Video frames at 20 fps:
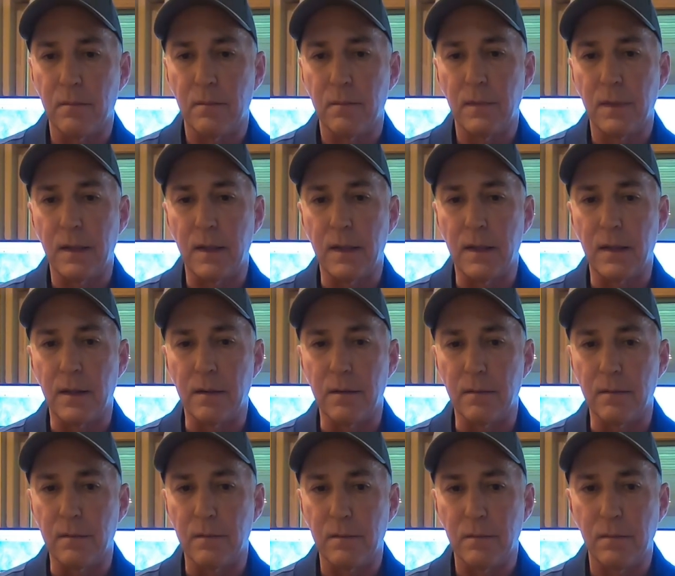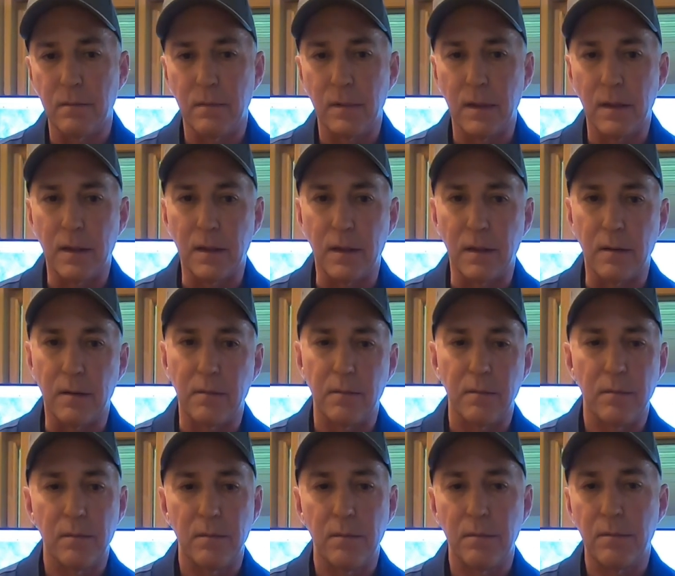and
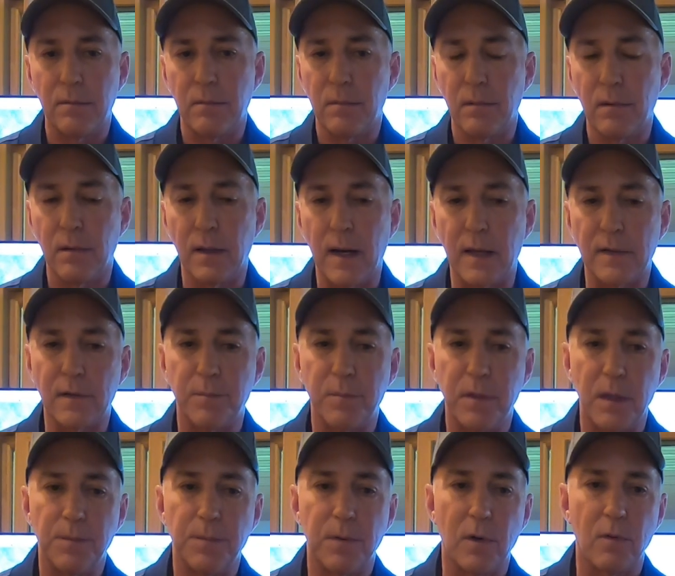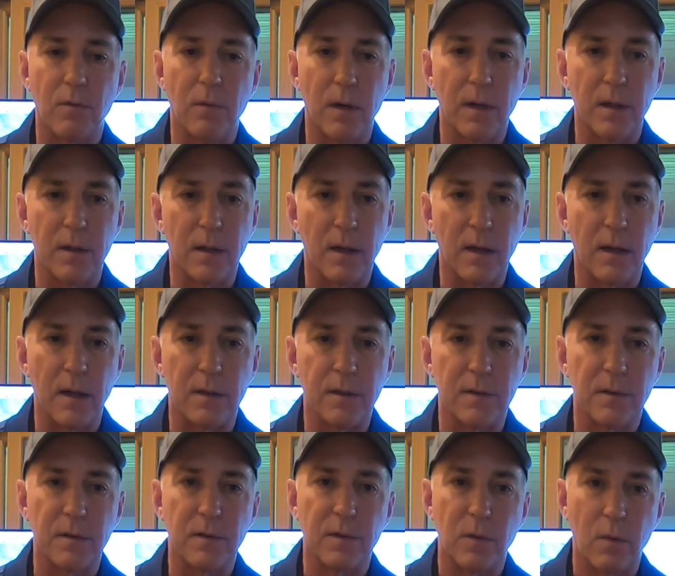lots of people are running
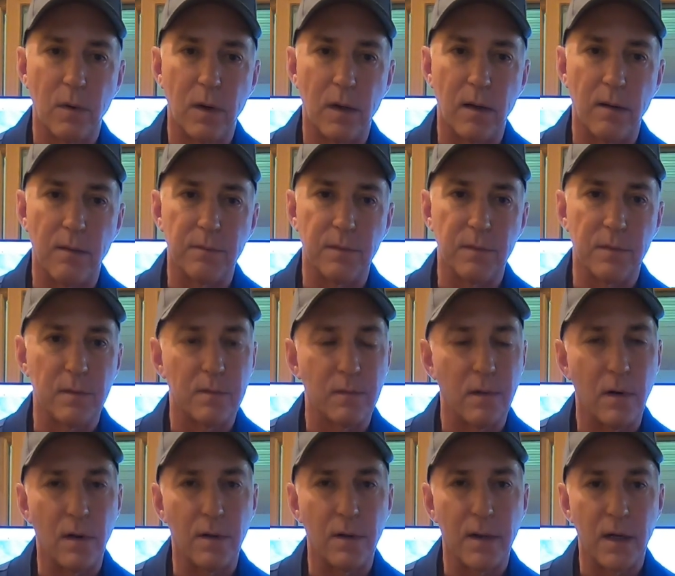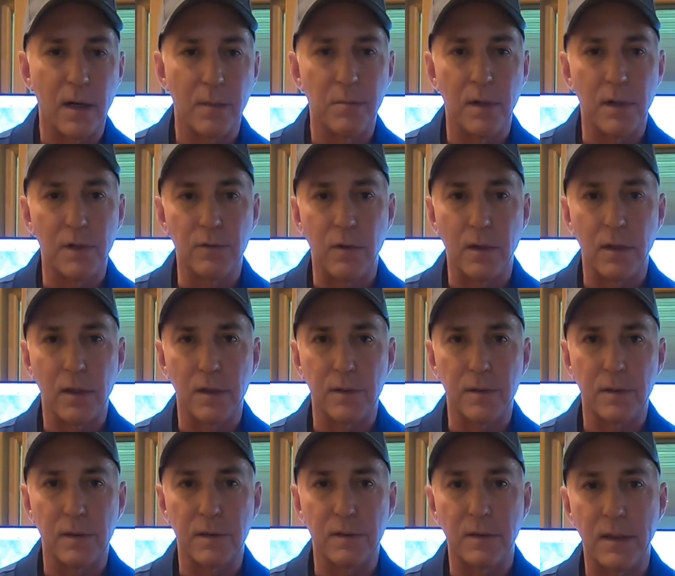9s and 12s. Hardly anybody's running a
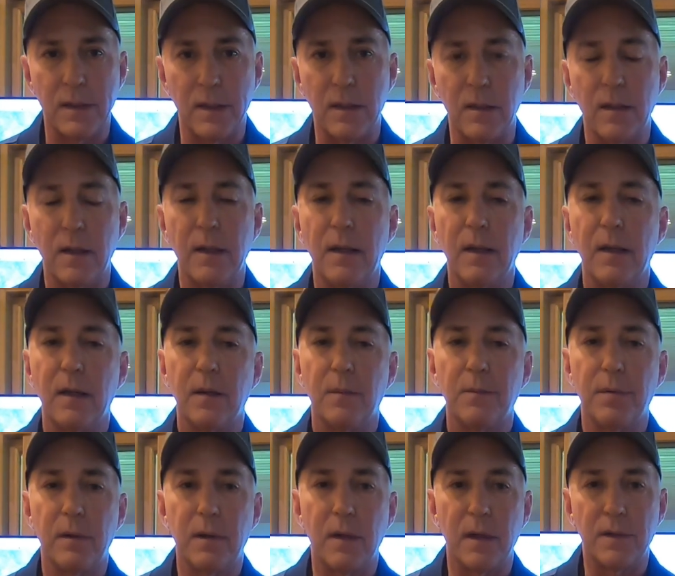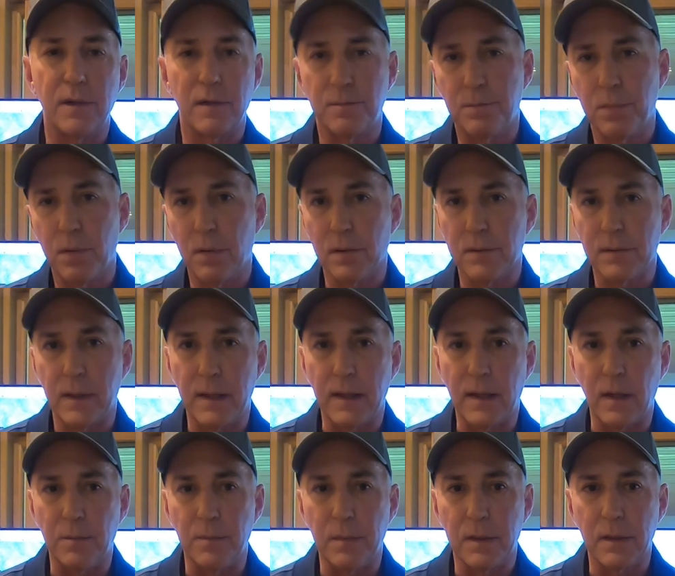16, but I just pulled it
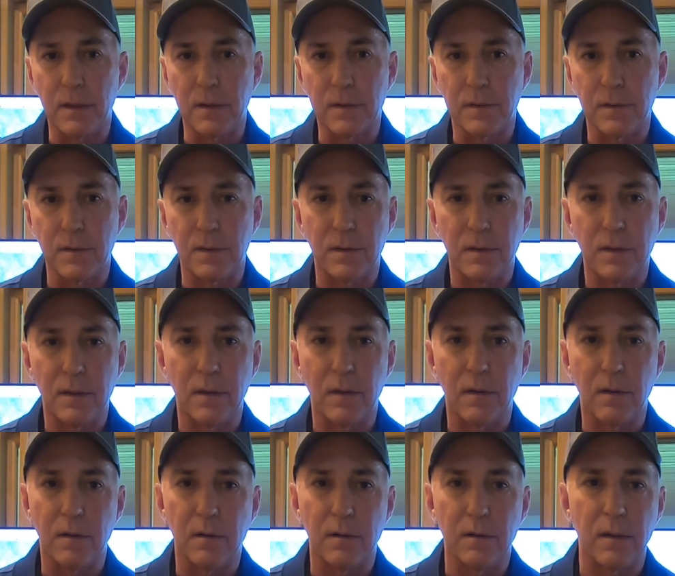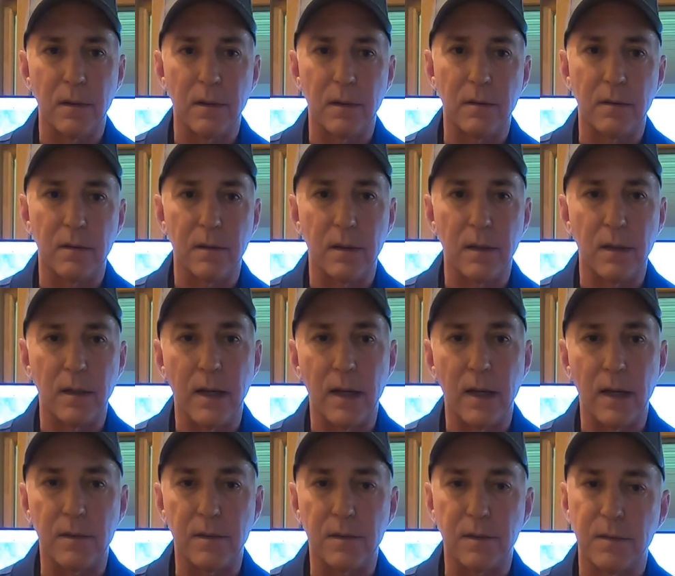out because it's here, and it
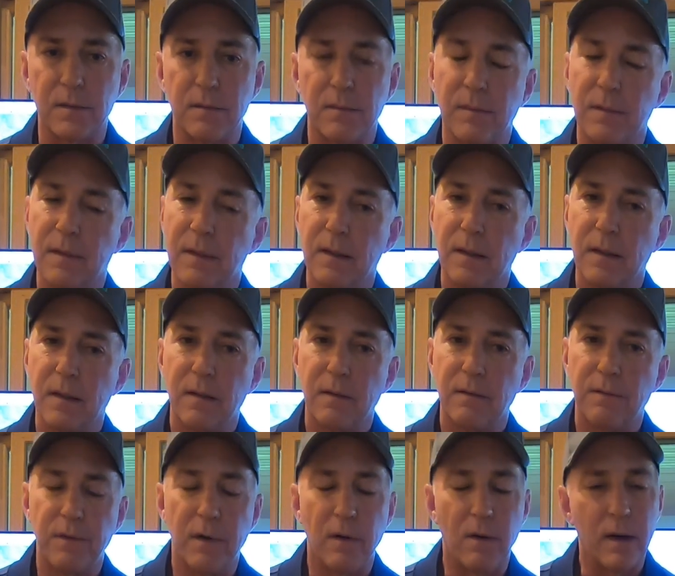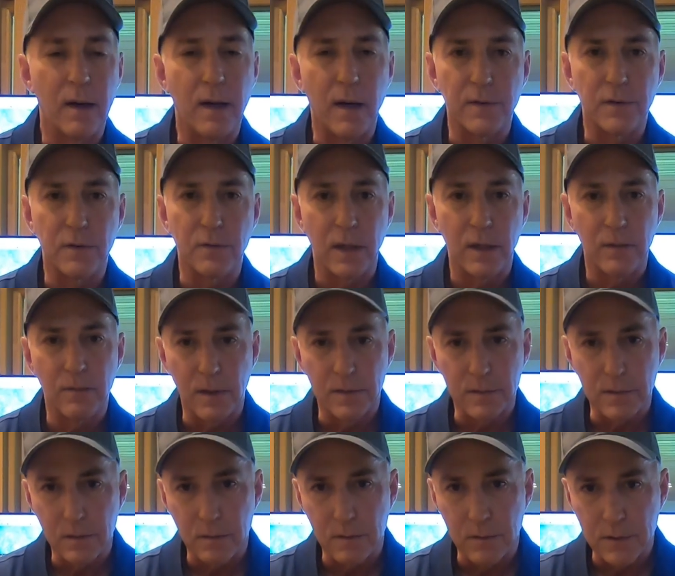has very high screen
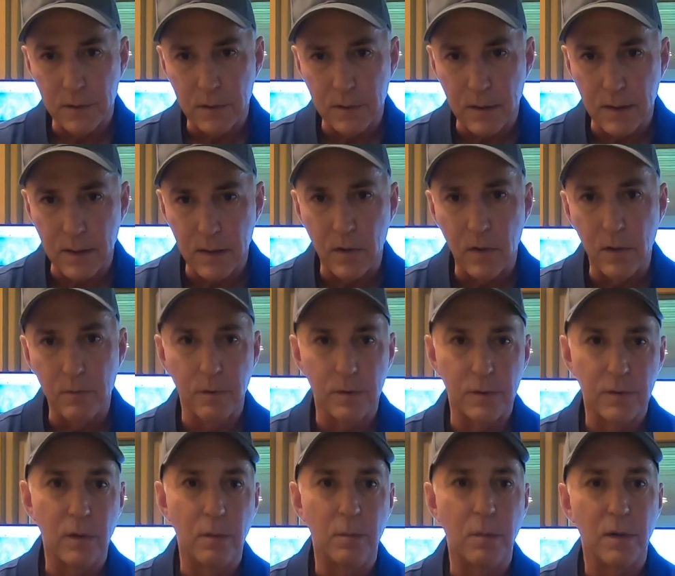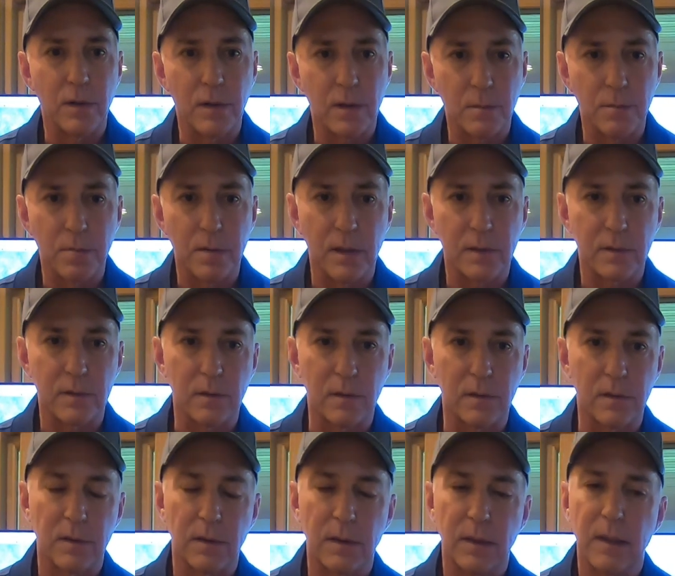resolution at over 2 million pixels.